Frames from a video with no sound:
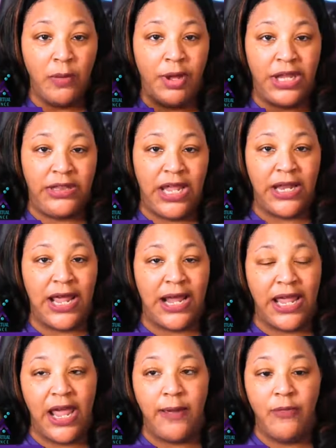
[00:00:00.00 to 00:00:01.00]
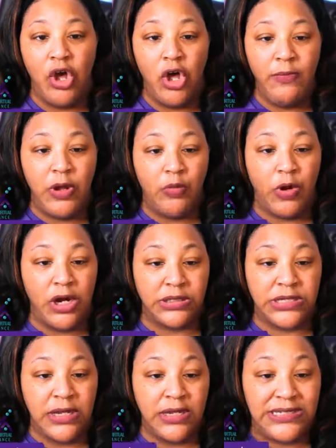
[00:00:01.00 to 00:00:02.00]
but then I came home and
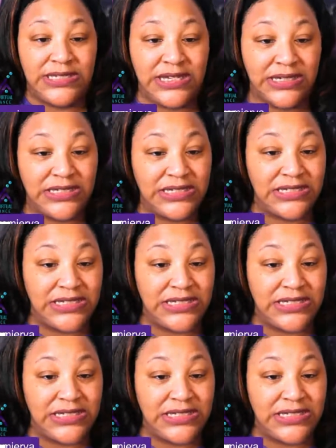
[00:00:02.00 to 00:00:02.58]
worked 6 to